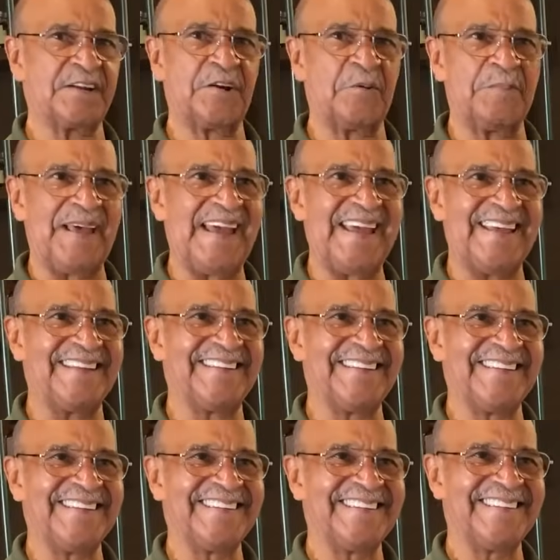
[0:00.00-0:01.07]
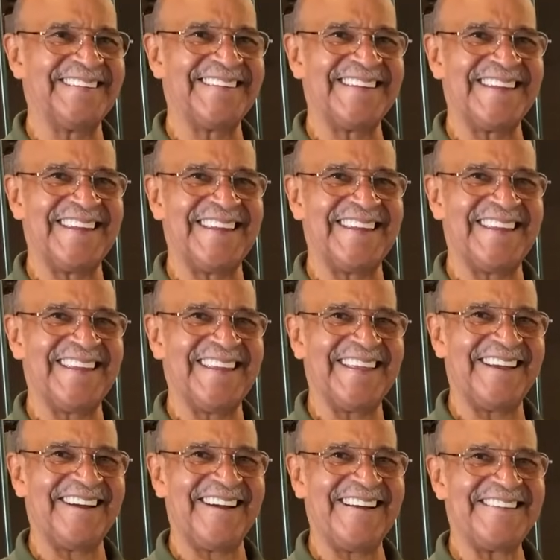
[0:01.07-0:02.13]
go bad,
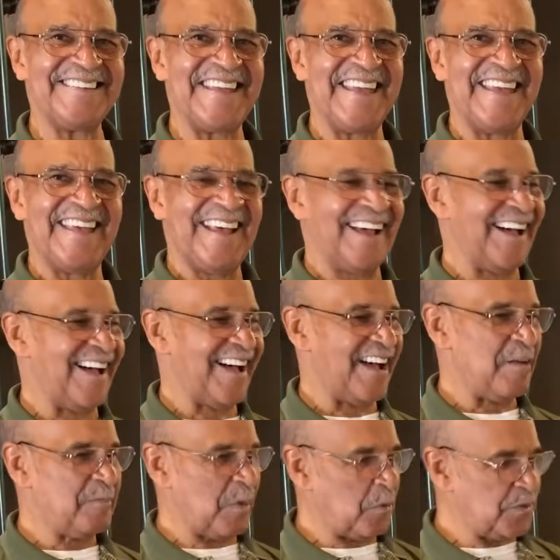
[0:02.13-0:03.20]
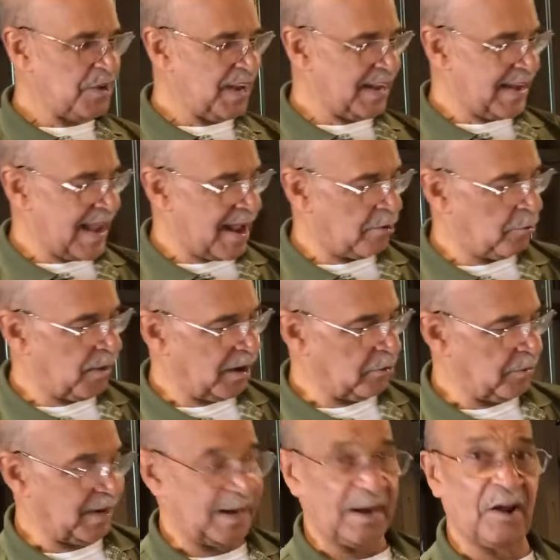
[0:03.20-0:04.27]
all right? But when you get down really,
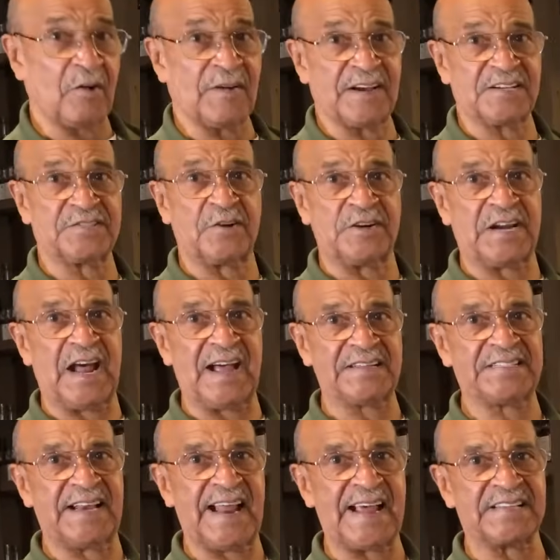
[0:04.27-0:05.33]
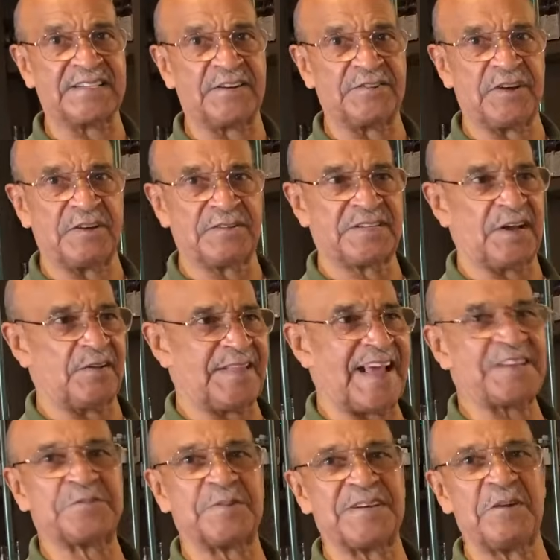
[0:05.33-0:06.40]
really low, it'll start to oxidize on you. So
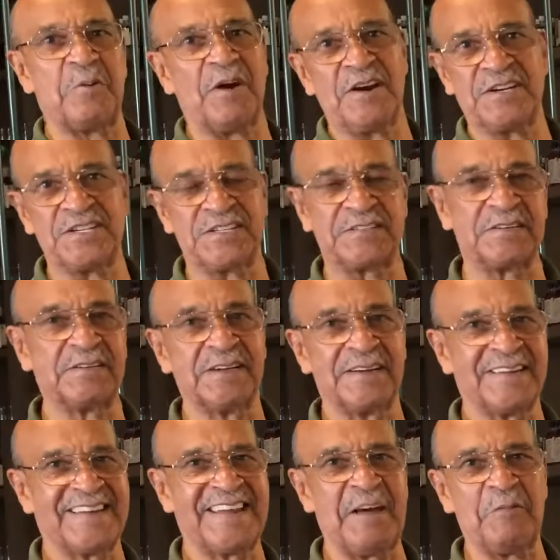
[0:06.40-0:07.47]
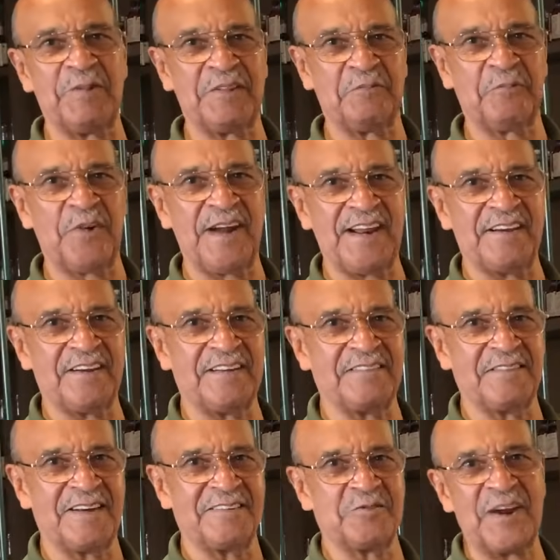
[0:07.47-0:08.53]
that's when you want to just get with a friend
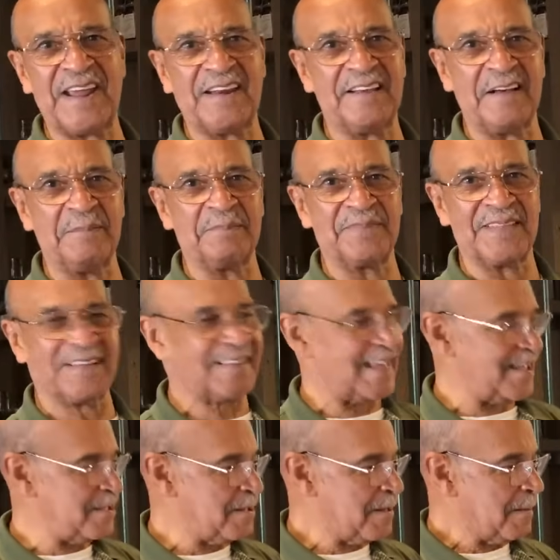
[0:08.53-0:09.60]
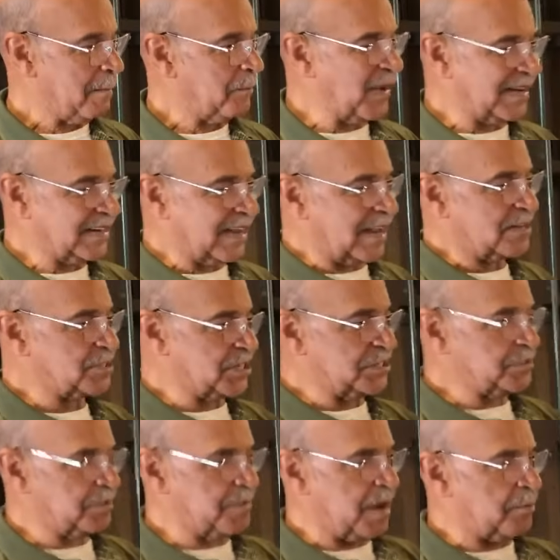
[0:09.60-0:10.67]
and drink it up, okay? But
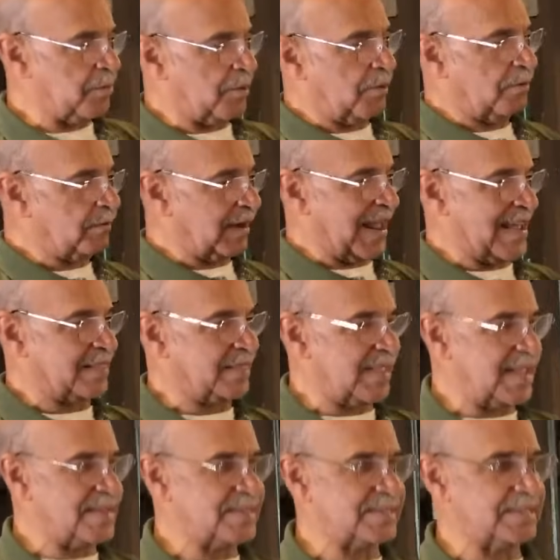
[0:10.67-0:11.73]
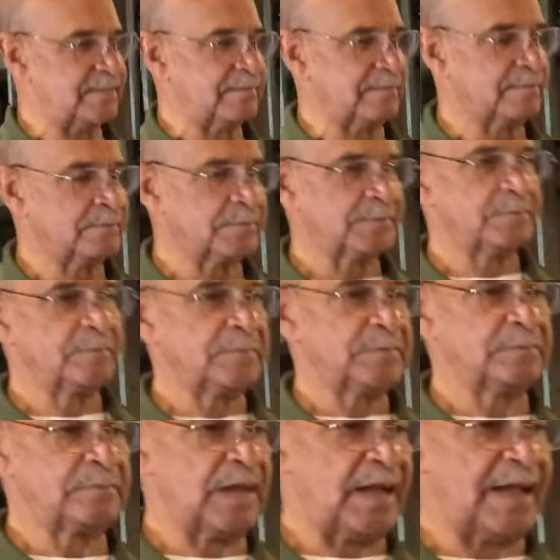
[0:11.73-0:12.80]
just remember, like this,
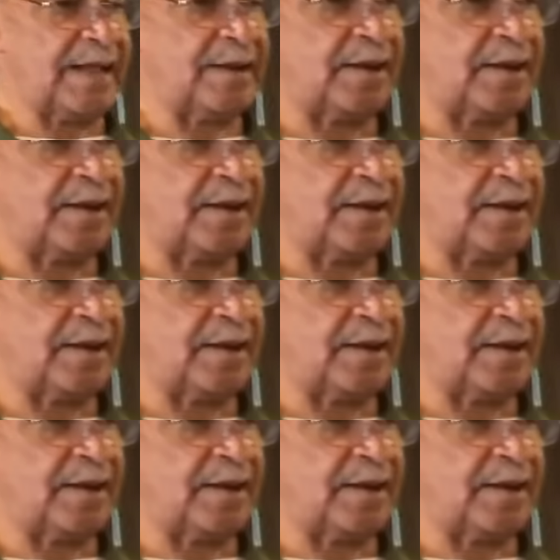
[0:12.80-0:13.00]
in